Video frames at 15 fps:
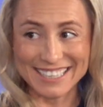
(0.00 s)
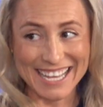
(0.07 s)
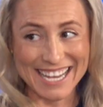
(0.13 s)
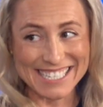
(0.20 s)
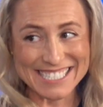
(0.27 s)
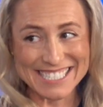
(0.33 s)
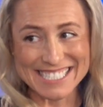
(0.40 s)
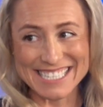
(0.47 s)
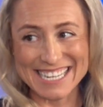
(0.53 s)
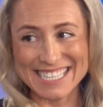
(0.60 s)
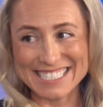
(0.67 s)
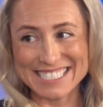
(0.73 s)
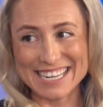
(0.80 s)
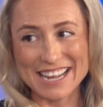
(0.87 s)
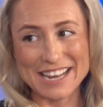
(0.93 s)
the large
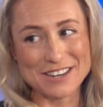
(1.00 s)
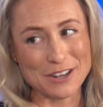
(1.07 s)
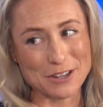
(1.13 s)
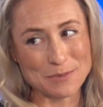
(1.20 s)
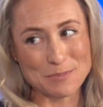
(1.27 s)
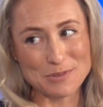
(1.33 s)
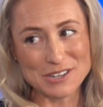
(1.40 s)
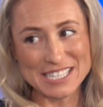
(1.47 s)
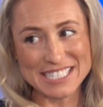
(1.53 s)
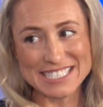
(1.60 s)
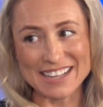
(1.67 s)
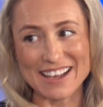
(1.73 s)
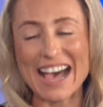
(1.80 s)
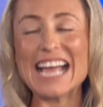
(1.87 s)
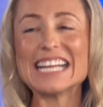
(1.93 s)
intestine, not a pretty
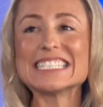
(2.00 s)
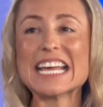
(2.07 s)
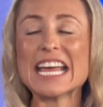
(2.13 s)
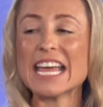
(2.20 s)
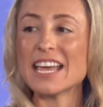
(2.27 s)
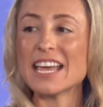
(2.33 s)
sight,